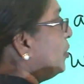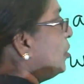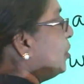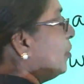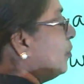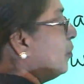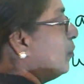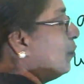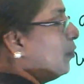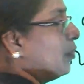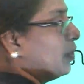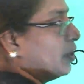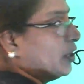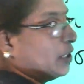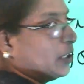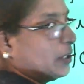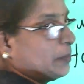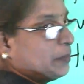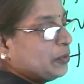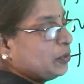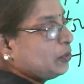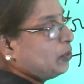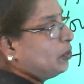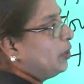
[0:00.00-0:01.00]
the
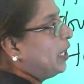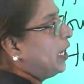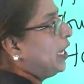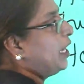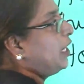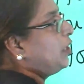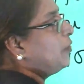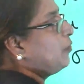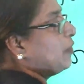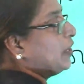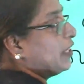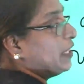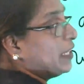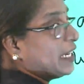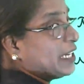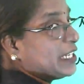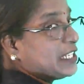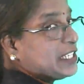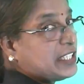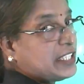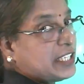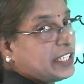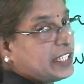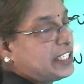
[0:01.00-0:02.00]
verb you will add one
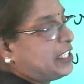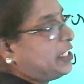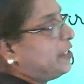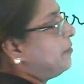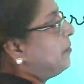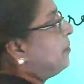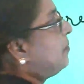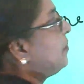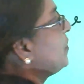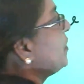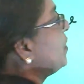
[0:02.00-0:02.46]
adjective.